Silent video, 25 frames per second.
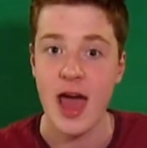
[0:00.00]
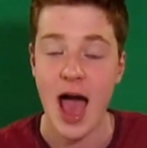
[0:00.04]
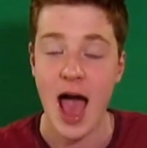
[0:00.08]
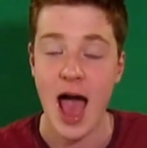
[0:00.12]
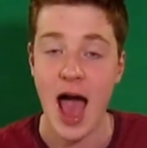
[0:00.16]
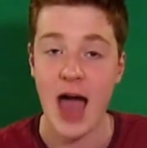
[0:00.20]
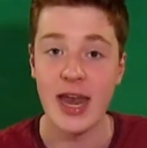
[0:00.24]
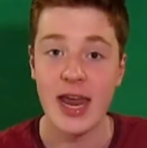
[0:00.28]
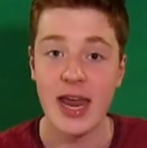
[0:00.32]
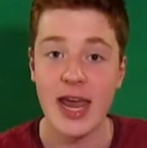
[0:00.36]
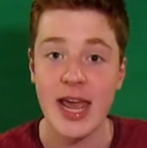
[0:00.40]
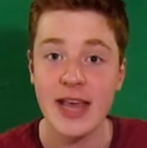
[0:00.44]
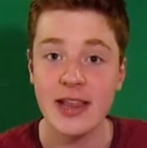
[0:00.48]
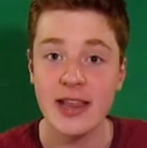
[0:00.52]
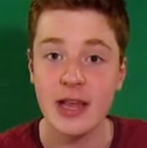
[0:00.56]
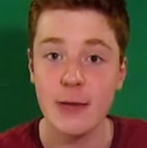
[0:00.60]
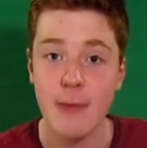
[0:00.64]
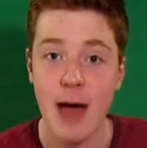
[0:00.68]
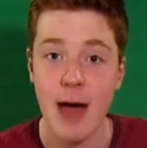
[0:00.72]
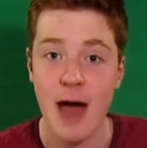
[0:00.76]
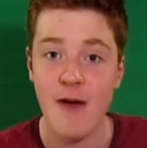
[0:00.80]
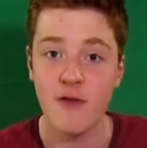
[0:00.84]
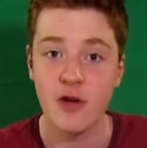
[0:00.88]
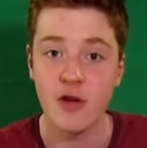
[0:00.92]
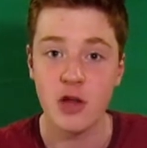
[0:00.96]
And he is a
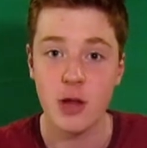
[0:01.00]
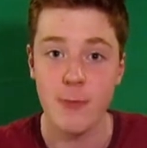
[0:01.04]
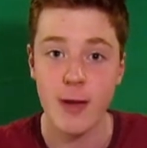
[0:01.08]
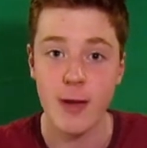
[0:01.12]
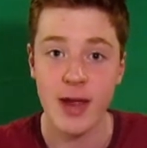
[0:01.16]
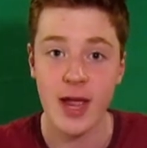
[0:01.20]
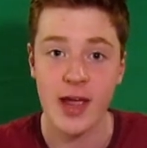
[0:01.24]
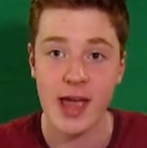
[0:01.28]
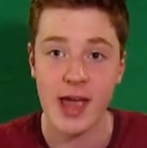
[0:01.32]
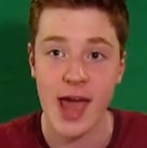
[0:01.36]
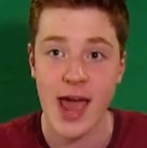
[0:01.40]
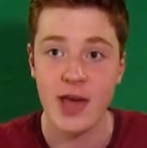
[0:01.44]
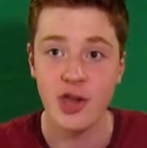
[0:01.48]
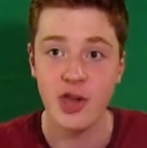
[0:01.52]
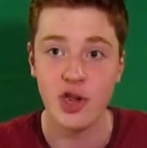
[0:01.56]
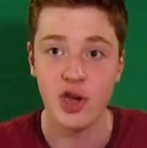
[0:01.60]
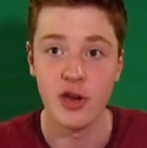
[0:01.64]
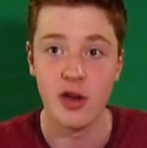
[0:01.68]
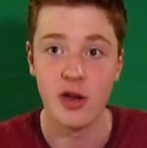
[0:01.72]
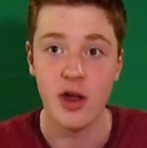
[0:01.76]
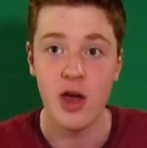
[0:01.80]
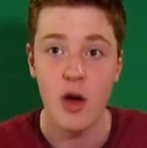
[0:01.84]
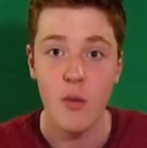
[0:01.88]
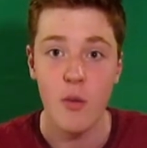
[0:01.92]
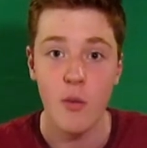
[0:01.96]
man for the big
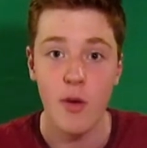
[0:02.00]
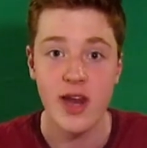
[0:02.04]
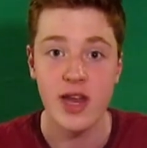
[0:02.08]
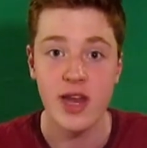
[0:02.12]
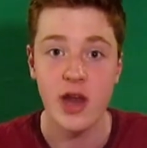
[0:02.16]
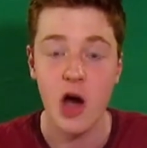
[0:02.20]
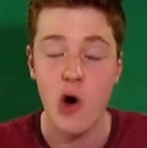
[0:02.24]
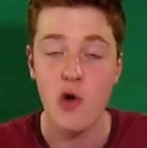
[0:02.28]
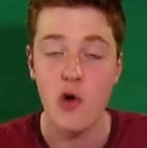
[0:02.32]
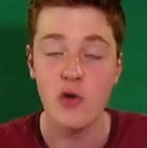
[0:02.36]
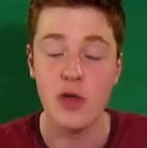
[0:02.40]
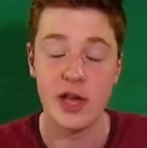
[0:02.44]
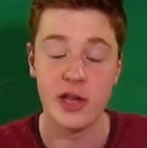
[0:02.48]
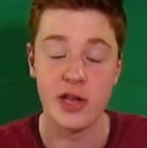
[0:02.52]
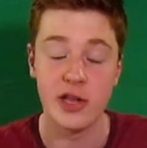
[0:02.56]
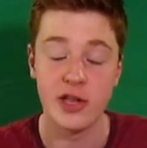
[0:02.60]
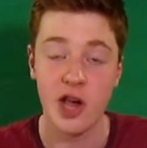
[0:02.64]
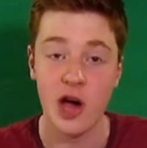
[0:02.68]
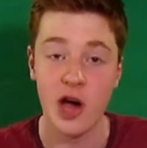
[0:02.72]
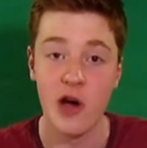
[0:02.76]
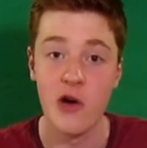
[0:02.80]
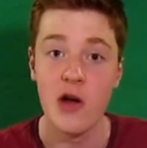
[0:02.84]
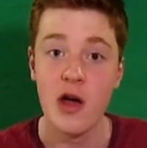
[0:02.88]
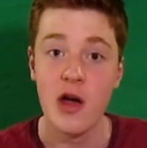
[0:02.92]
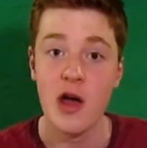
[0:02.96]
occasion. We know this.
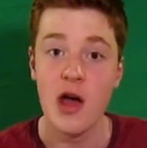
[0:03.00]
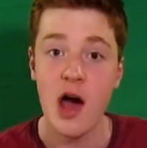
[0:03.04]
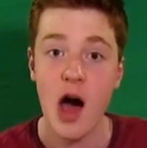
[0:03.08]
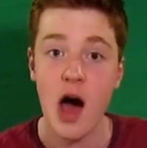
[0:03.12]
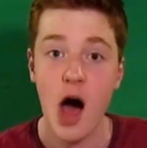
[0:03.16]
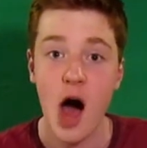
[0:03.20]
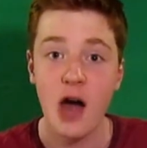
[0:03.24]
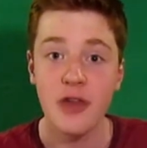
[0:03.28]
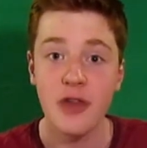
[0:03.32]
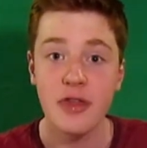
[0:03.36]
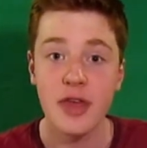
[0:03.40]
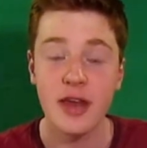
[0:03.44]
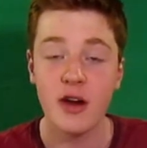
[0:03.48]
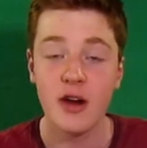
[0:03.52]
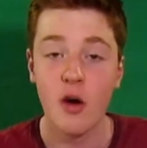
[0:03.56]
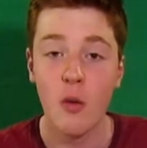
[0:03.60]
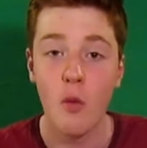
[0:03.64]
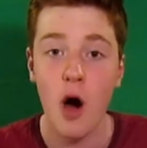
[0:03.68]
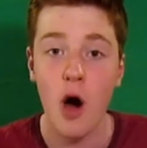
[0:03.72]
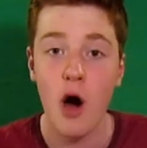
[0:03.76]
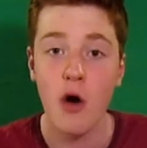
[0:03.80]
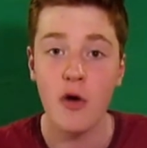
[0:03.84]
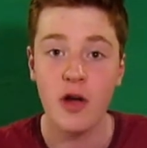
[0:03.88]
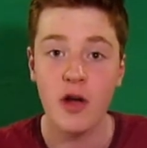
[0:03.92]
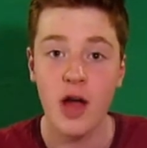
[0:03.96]
So I think the
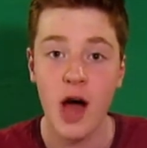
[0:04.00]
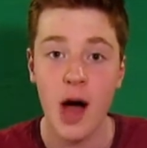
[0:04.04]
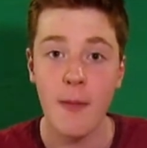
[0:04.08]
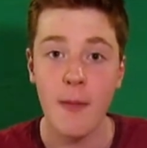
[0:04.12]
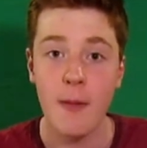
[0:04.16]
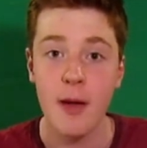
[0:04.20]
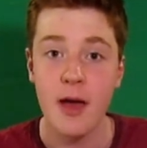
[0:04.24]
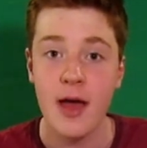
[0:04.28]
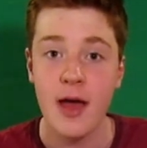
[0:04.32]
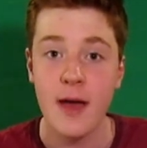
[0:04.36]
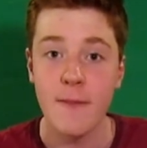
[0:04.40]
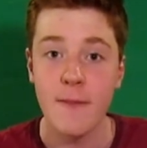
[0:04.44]
World Cup,